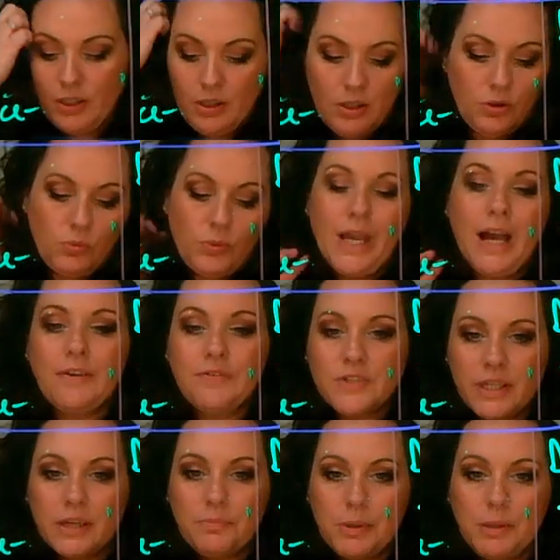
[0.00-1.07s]
We have to
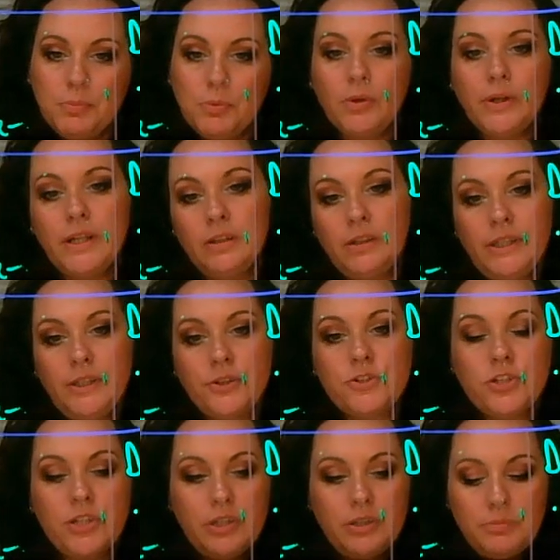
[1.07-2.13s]
get people in
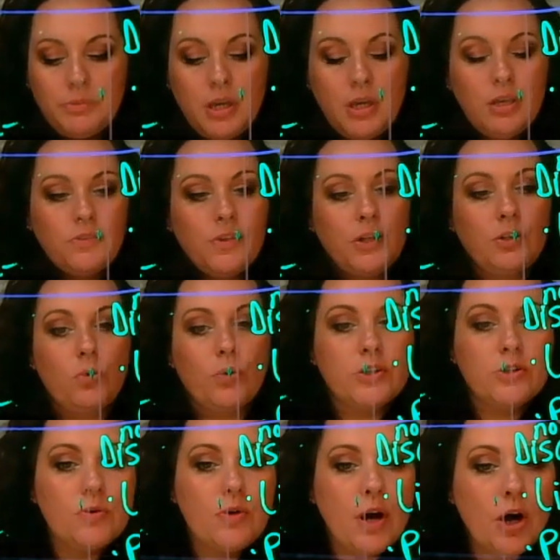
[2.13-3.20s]
leadership that are going
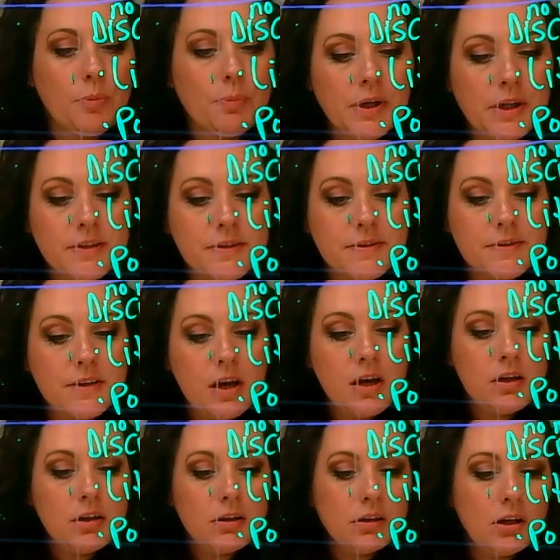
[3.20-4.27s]
to help us,
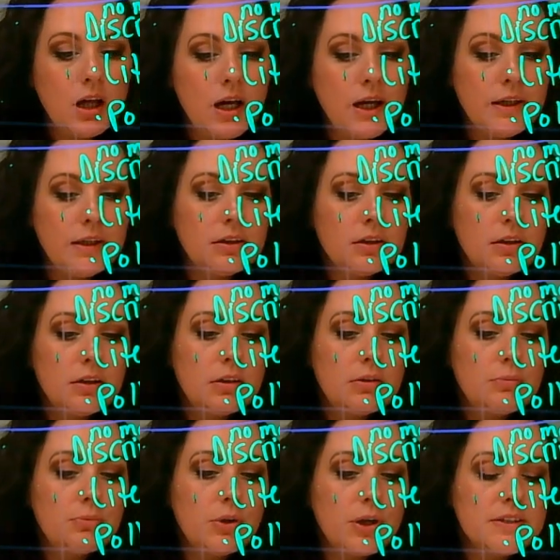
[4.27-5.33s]
like
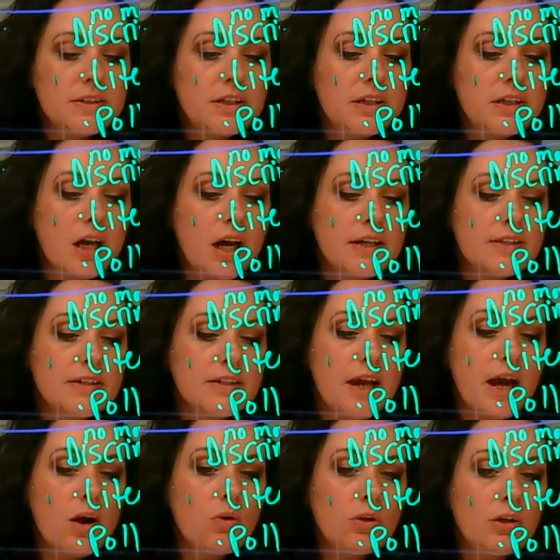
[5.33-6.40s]
President
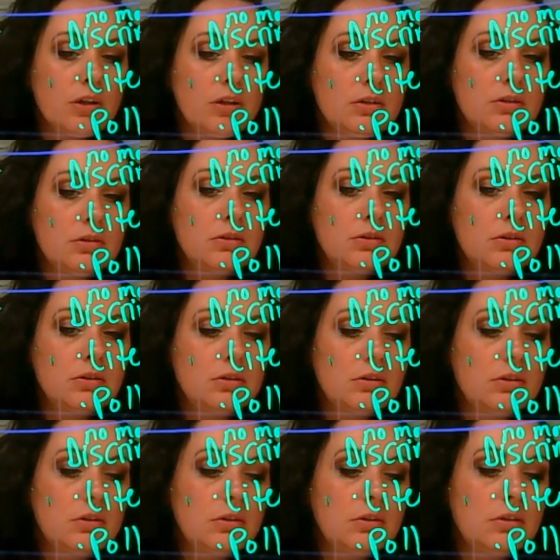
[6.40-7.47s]
Eisenhower,
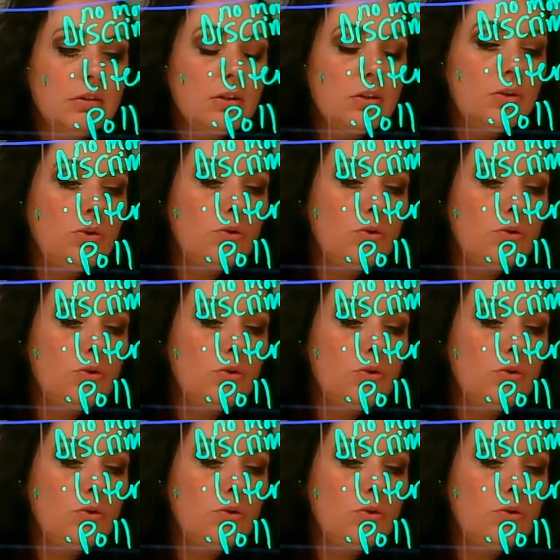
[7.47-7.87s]
who